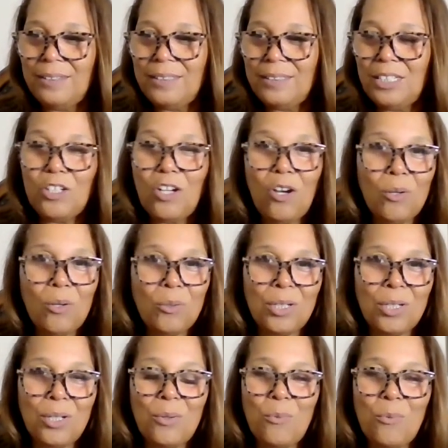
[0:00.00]
could
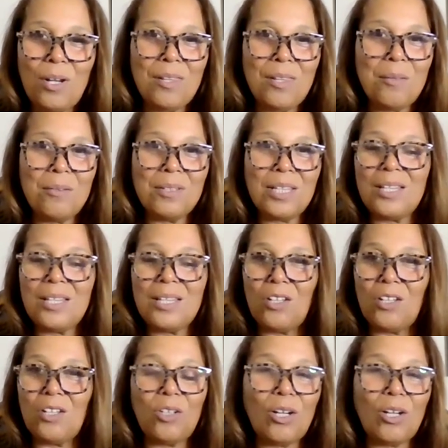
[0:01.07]
own one of the
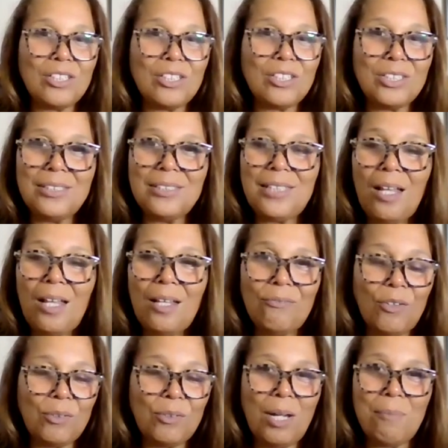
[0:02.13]
largest
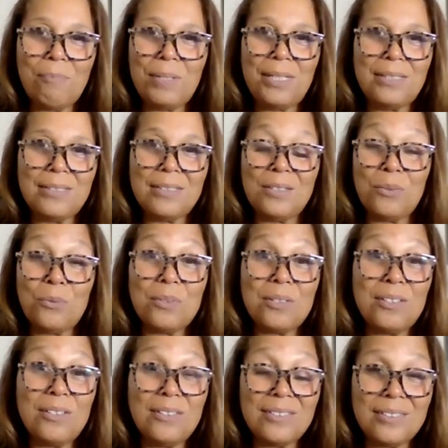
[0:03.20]
telephone companies in the
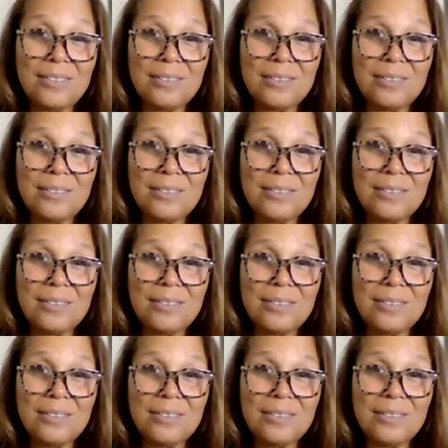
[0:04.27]
world?